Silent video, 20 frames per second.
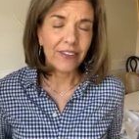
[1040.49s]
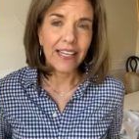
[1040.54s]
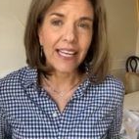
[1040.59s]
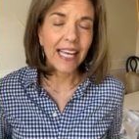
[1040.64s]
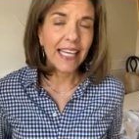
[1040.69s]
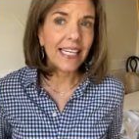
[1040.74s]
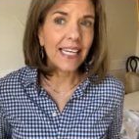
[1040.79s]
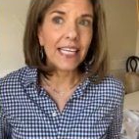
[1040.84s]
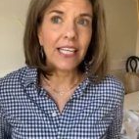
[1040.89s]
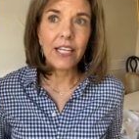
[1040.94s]

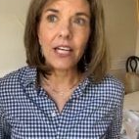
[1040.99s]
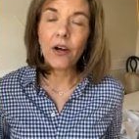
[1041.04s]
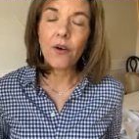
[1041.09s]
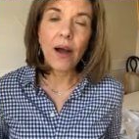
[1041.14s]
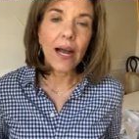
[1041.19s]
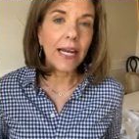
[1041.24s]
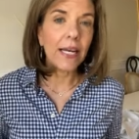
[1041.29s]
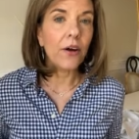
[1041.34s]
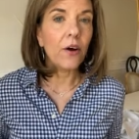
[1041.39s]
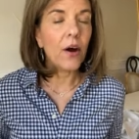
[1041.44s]
Like, and you know,
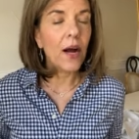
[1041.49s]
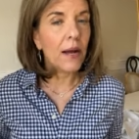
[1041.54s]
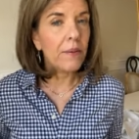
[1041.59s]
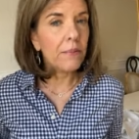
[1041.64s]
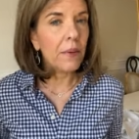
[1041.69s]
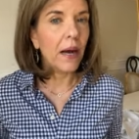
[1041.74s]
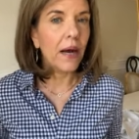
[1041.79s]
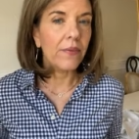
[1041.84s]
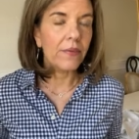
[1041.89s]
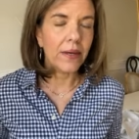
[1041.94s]
I know
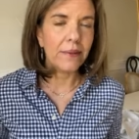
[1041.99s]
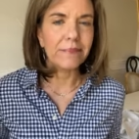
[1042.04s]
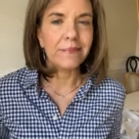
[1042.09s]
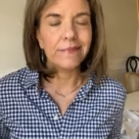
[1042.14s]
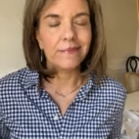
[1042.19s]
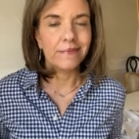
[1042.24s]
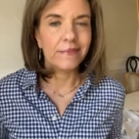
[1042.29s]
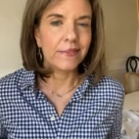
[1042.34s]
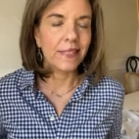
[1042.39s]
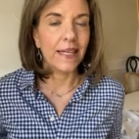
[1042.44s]
I'm on, I'm
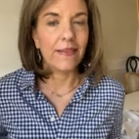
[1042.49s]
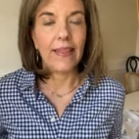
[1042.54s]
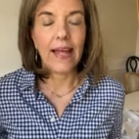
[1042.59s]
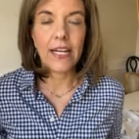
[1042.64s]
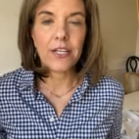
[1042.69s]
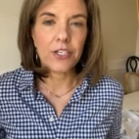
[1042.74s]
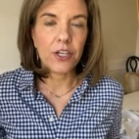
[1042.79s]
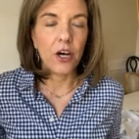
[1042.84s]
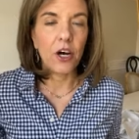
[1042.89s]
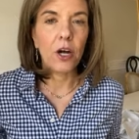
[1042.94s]
not
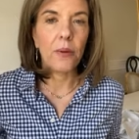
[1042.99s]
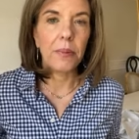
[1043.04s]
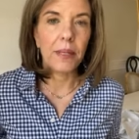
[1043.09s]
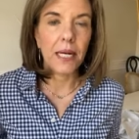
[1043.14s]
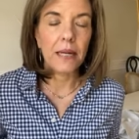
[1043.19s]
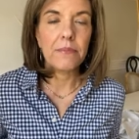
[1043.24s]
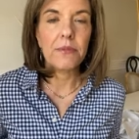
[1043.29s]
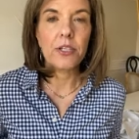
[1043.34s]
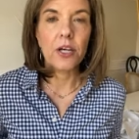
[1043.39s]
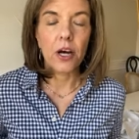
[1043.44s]
that tall, but
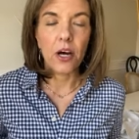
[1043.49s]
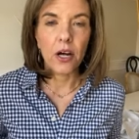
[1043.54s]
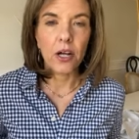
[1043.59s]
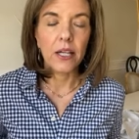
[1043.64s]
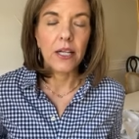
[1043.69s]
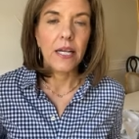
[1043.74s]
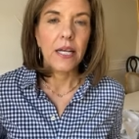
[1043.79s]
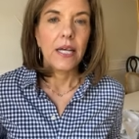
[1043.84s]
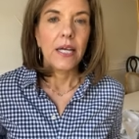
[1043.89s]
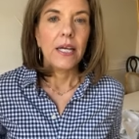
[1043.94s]
I'm
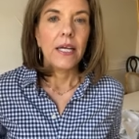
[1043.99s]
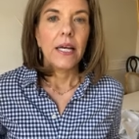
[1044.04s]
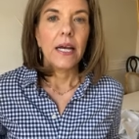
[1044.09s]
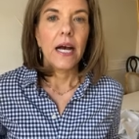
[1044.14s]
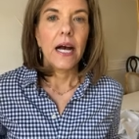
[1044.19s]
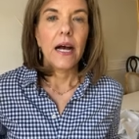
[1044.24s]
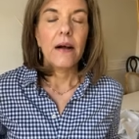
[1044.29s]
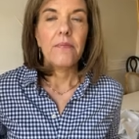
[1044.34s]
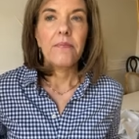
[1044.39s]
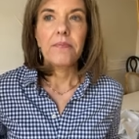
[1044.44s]
tall.
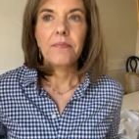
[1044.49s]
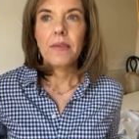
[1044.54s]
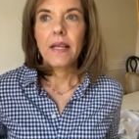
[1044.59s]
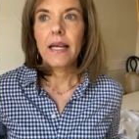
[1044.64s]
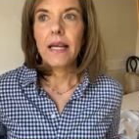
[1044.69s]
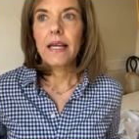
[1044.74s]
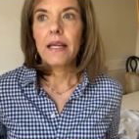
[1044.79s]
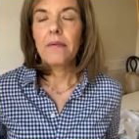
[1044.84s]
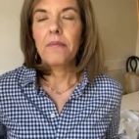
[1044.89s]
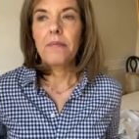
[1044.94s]
Um,
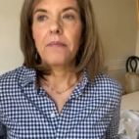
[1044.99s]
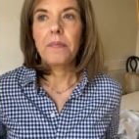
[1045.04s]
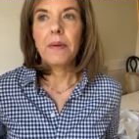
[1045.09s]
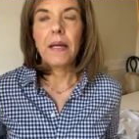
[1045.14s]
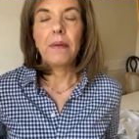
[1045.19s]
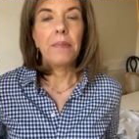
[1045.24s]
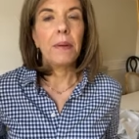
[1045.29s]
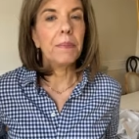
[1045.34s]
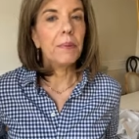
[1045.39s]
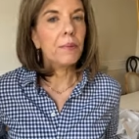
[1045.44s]

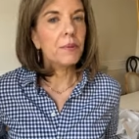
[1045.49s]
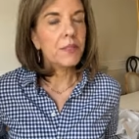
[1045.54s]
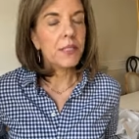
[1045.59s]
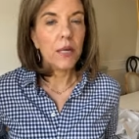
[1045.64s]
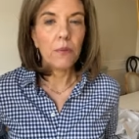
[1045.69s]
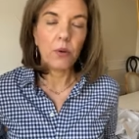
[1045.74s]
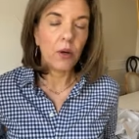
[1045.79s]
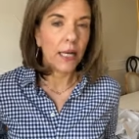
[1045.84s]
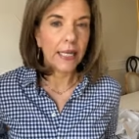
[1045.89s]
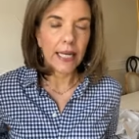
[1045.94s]
and people will
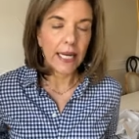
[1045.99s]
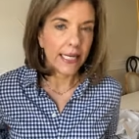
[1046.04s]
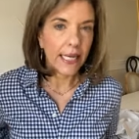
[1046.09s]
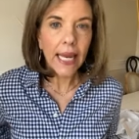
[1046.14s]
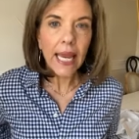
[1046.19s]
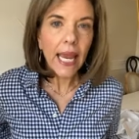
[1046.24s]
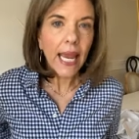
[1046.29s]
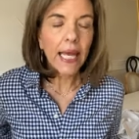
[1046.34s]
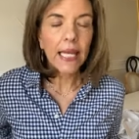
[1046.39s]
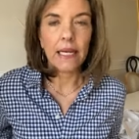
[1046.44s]
say, well, I, I
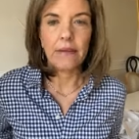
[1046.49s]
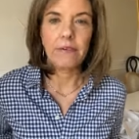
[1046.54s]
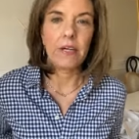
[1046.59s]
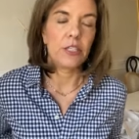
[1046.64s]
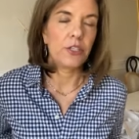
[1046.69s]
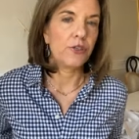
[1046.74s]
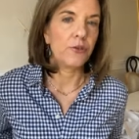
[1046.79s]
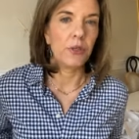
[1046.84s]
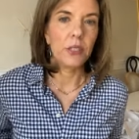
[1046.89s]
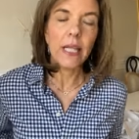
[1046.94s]
can't, I've
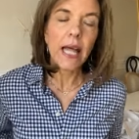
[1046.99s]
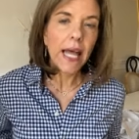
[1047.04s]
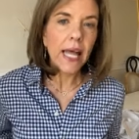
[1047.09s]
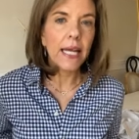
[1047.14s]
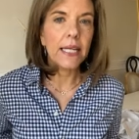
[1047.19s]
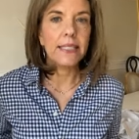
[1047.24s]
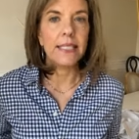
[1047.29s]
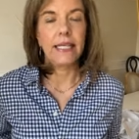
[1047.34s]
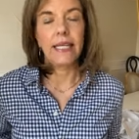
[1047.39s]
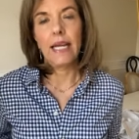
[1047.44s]
got short
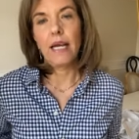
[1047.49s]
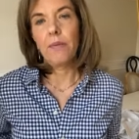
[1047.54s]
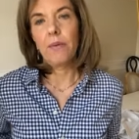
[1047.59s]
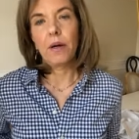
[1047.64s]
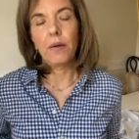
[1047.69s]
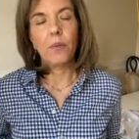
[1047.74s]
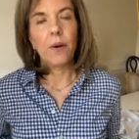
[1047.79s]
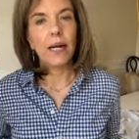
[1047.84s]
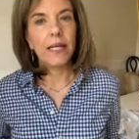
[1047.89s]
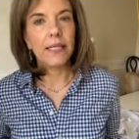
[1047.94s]
legs, I can't
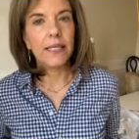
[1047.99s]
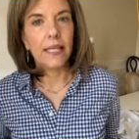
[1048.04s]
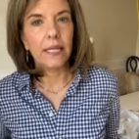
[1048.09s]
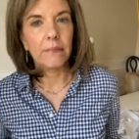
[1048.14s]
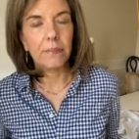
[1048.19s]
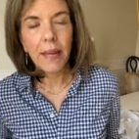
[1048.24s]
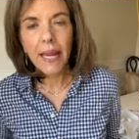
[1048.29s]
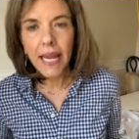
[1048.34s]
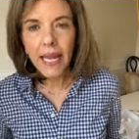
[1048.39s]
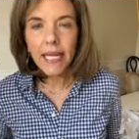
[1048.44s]
wear wide
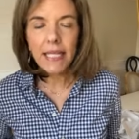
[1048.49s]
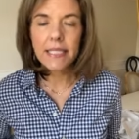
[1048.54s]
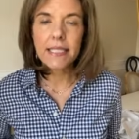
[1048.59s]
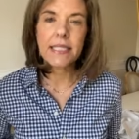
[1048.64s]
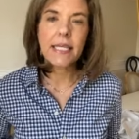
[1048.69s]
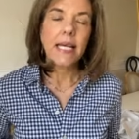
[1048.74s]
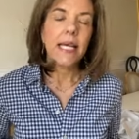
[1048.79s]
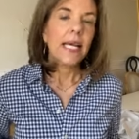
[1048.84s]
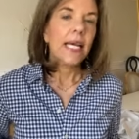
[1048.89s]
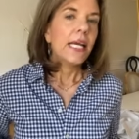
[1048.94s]
leg
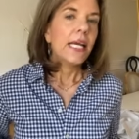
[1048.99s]
pants.